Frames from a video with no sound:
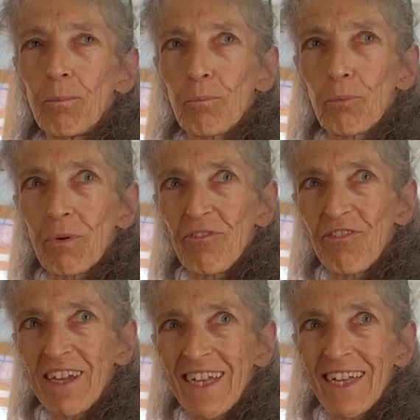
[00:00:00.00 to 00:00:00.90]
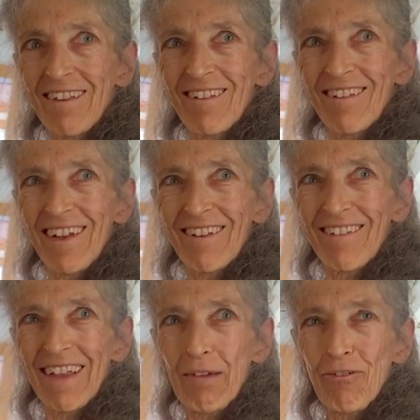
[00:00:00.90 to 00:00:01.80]
prevent that
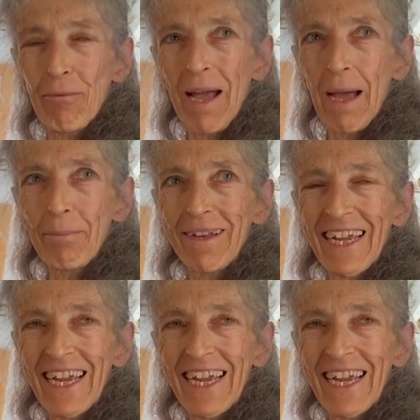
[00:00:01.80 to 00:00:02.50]
thing from happening.